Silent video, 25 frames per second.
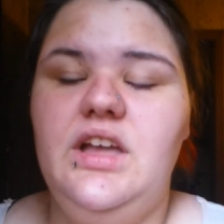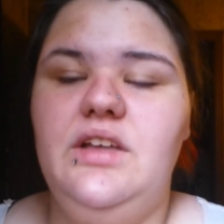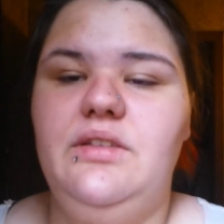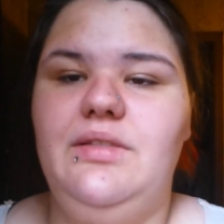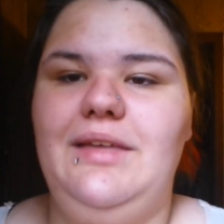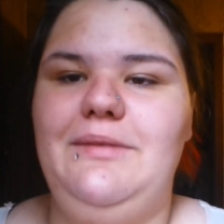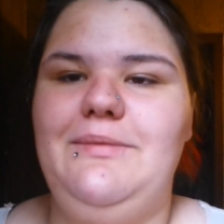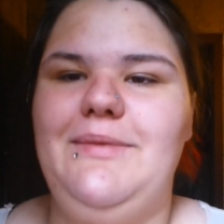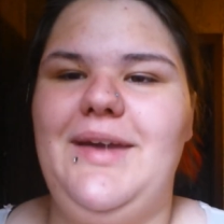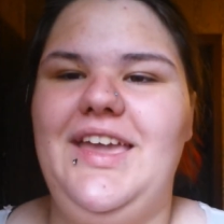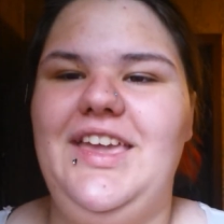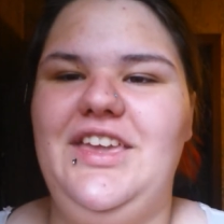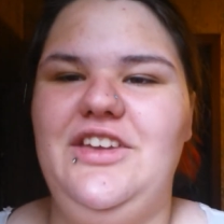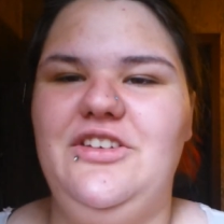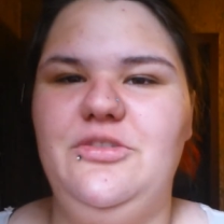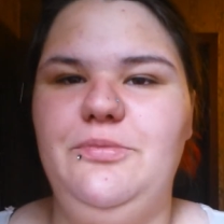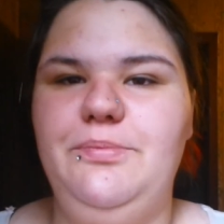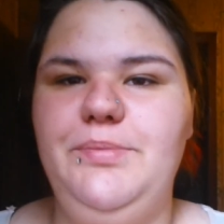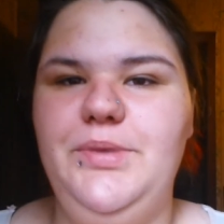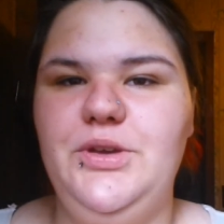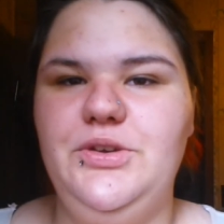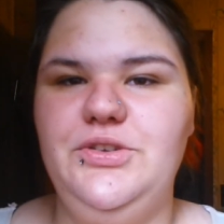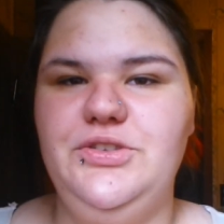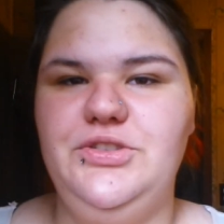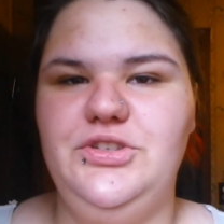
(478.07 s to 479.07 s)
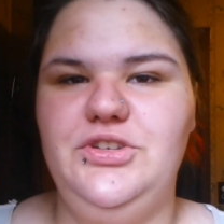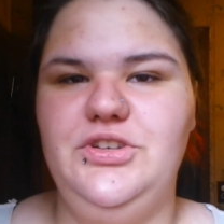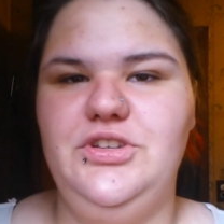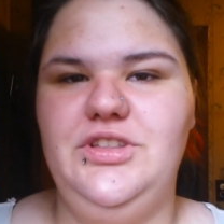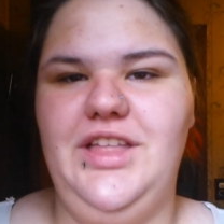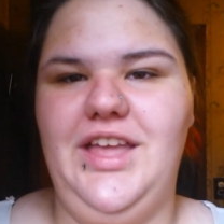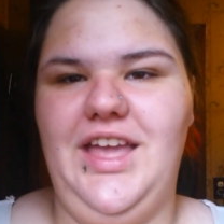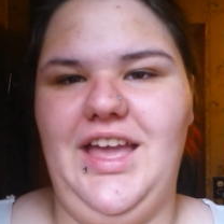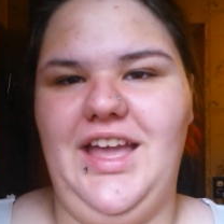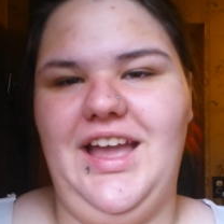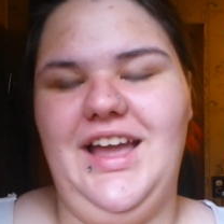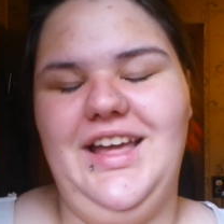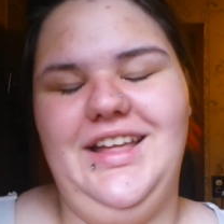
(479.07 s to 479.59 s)
Like my ear piercer,
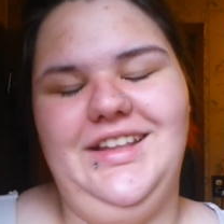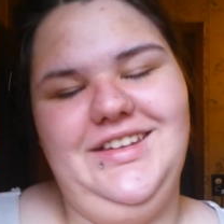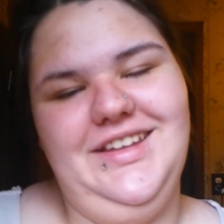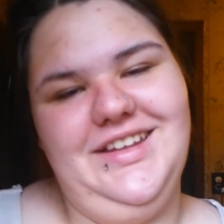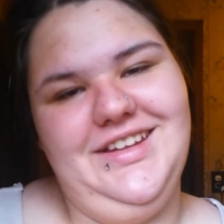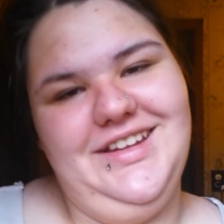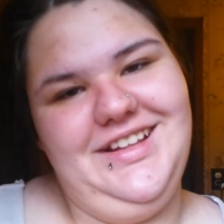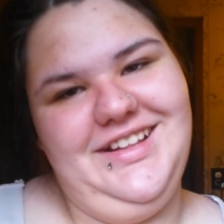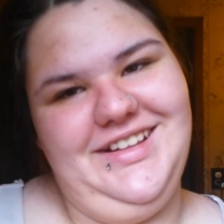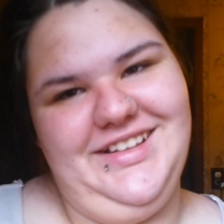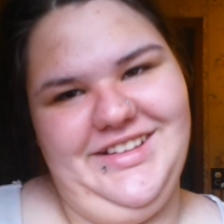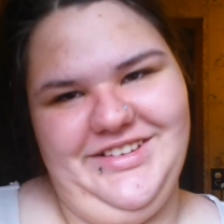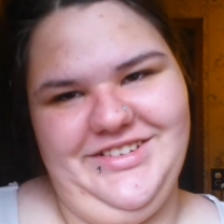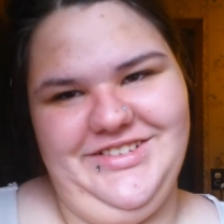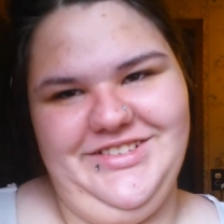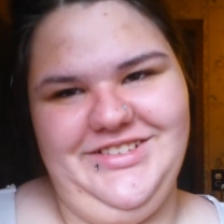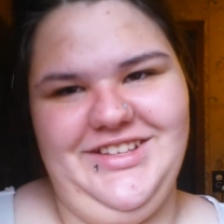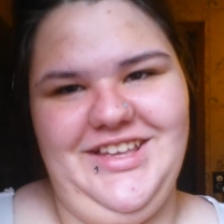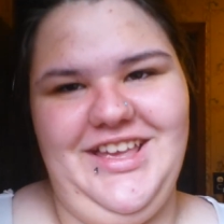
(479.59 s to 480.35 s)
I got it down at Claire's,